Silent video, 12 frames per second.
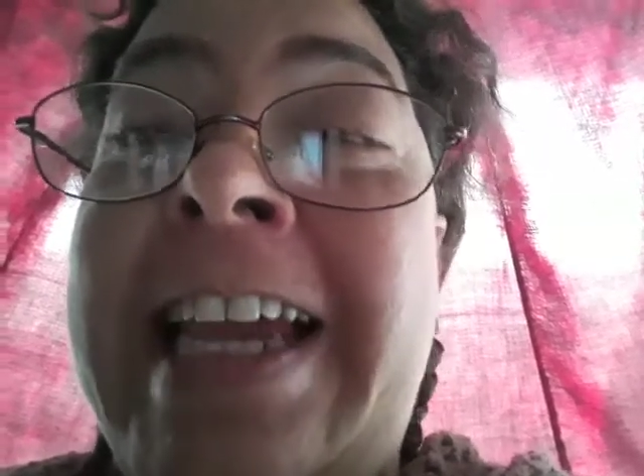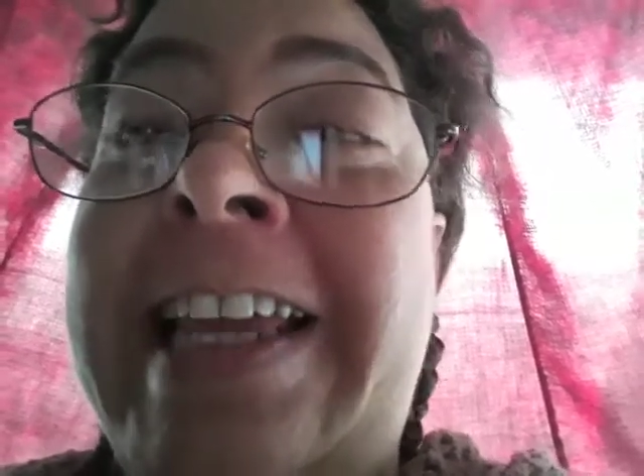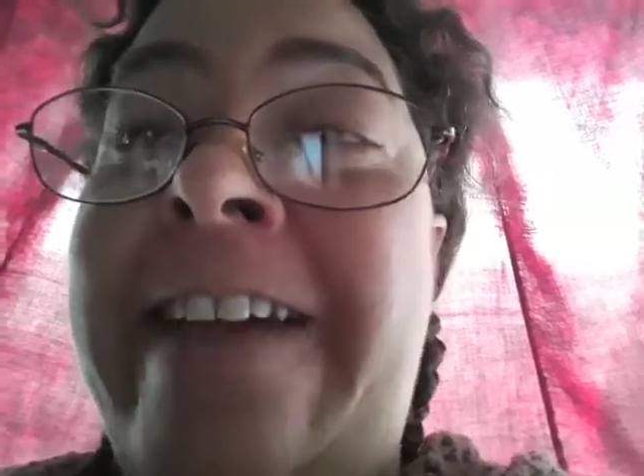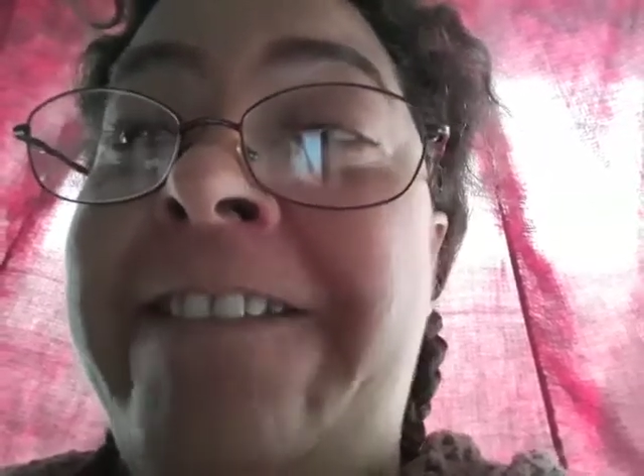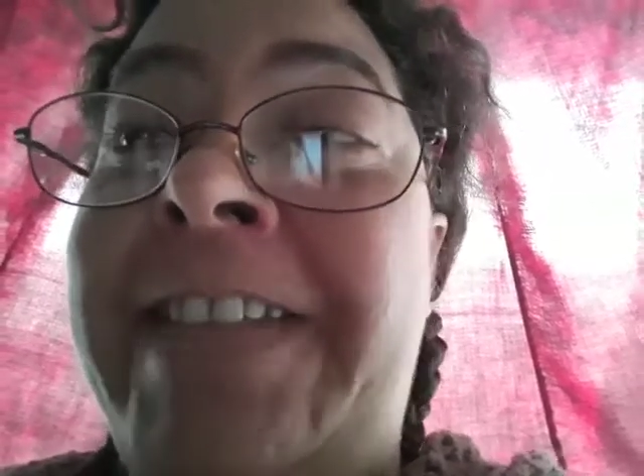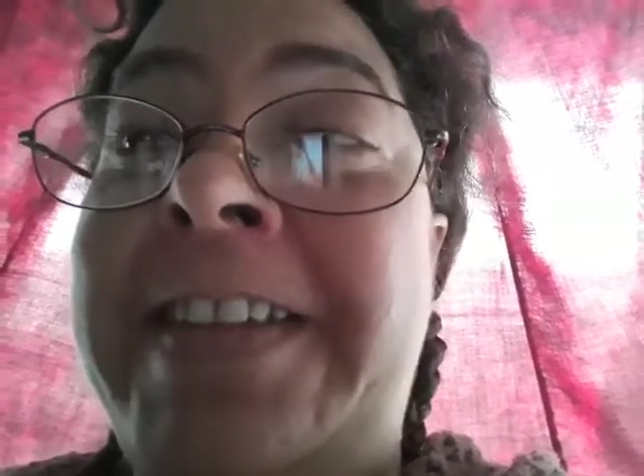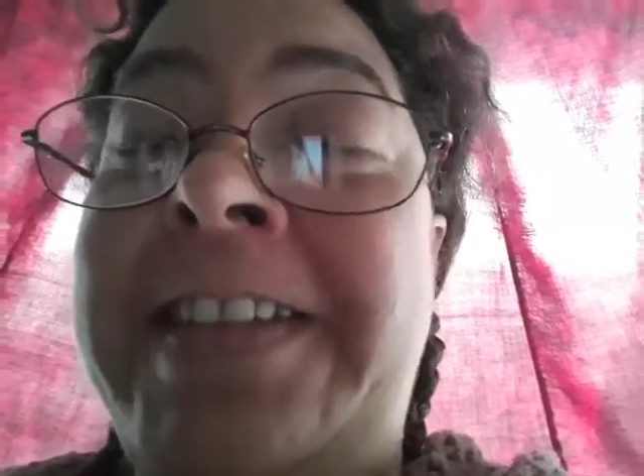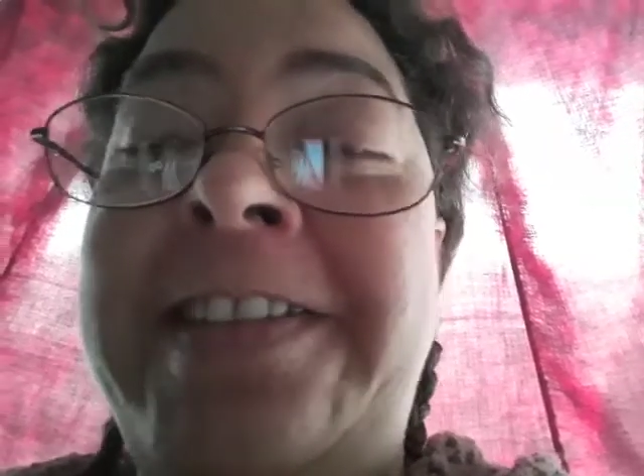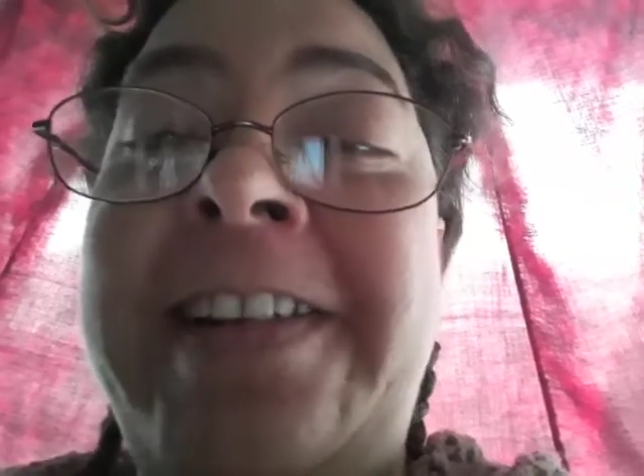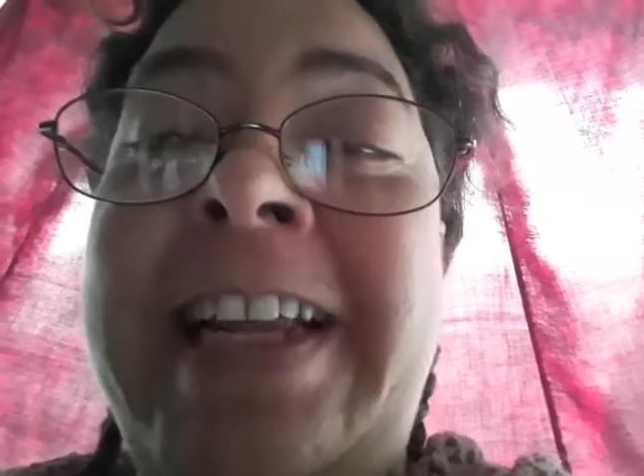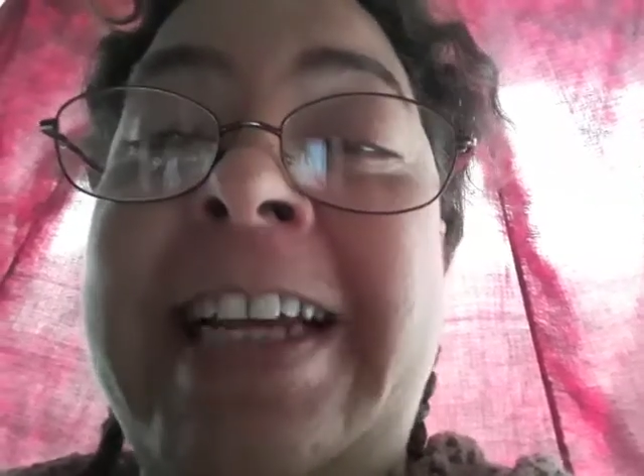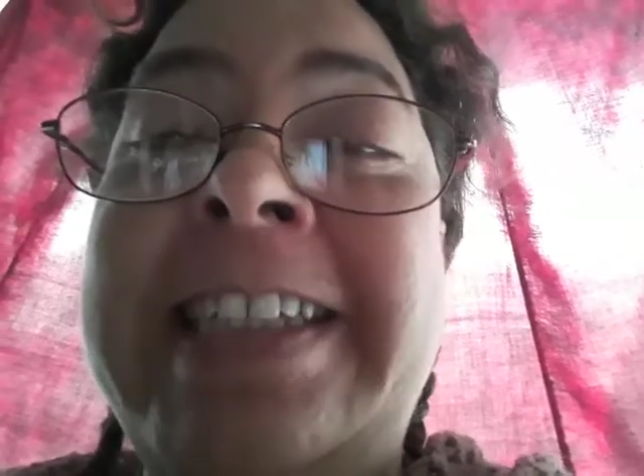I am
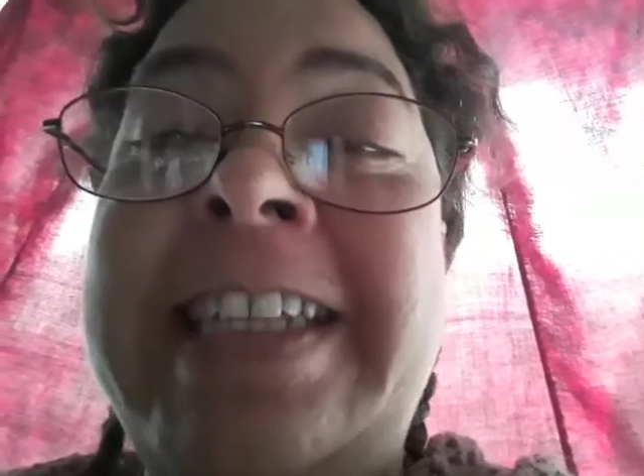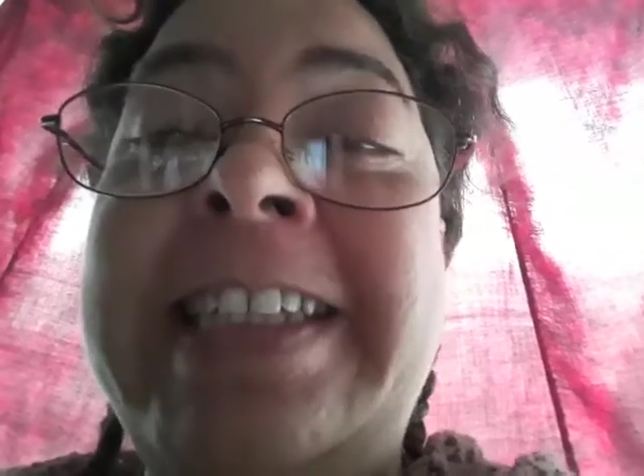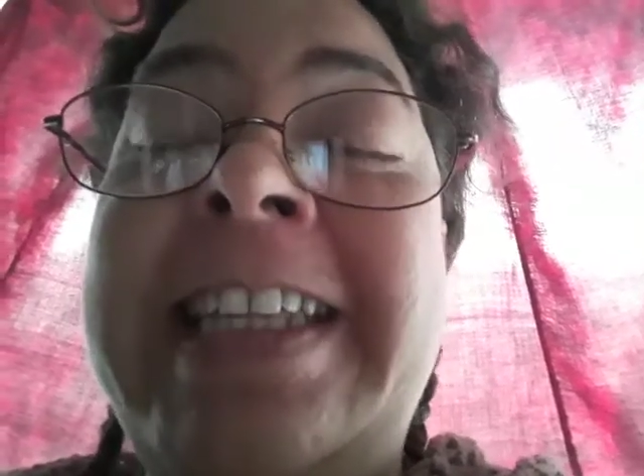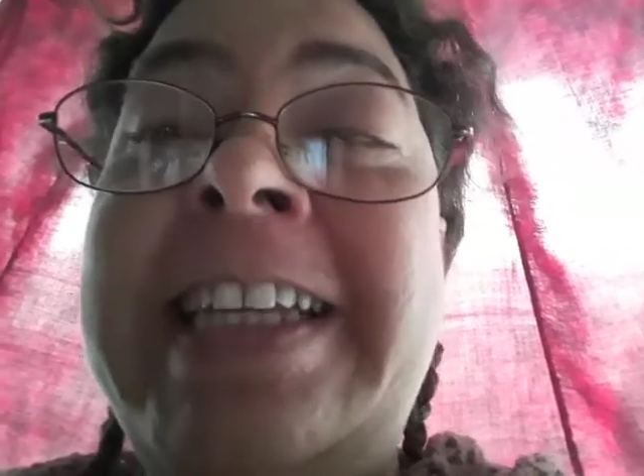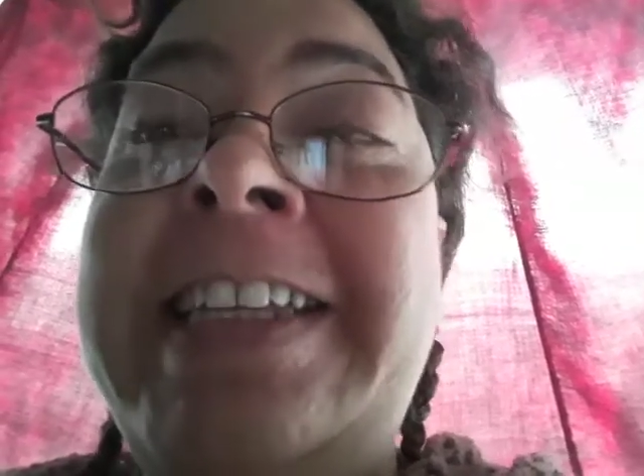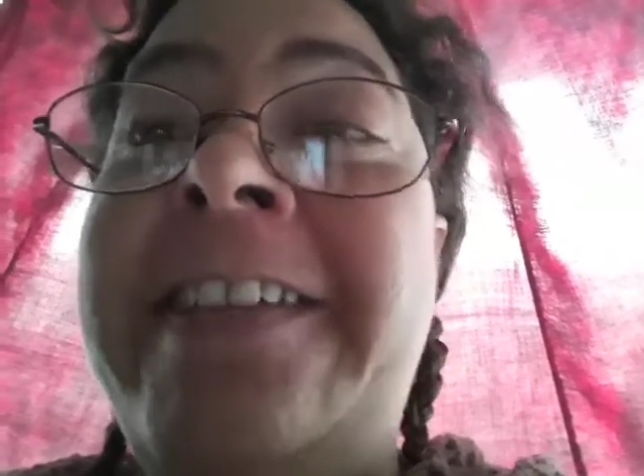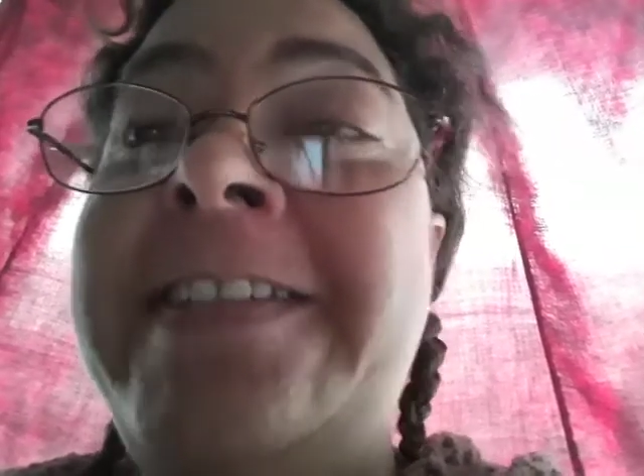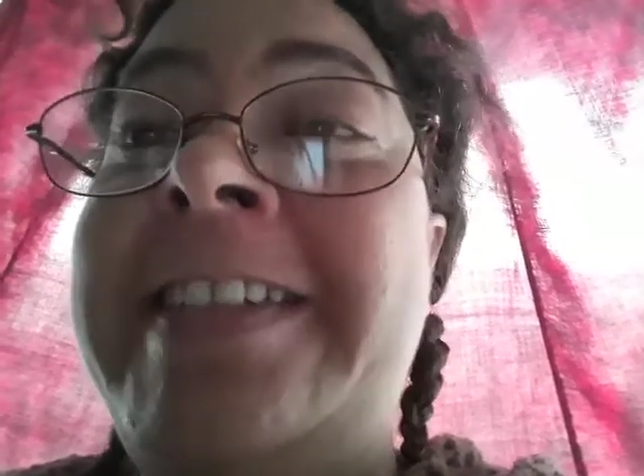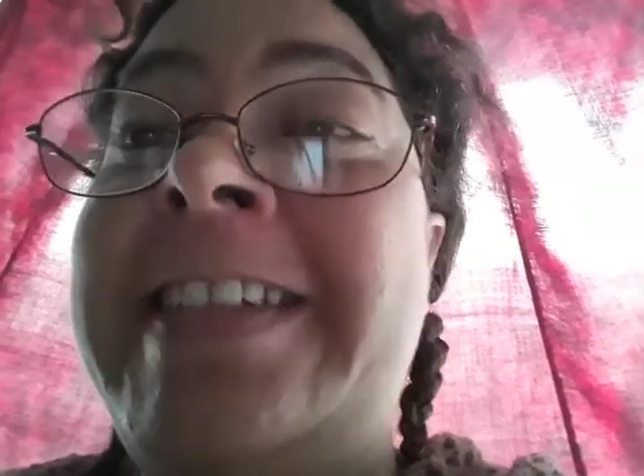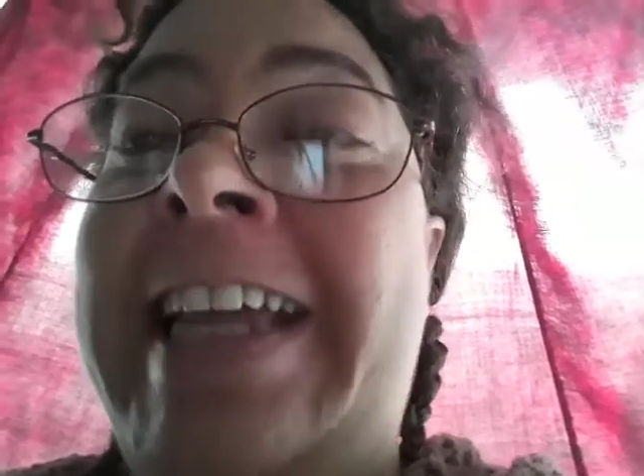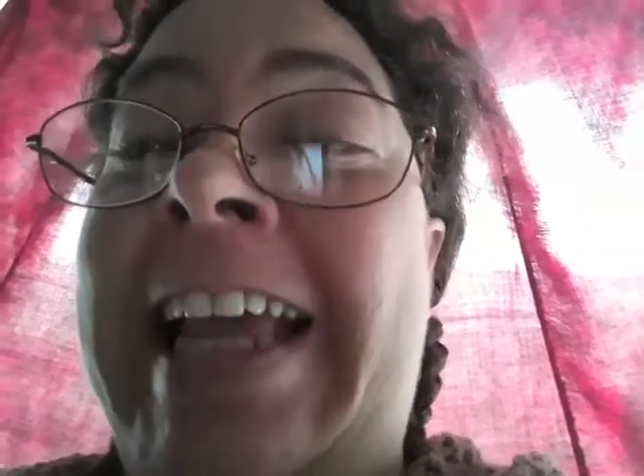Protulia Xeta-Lloun,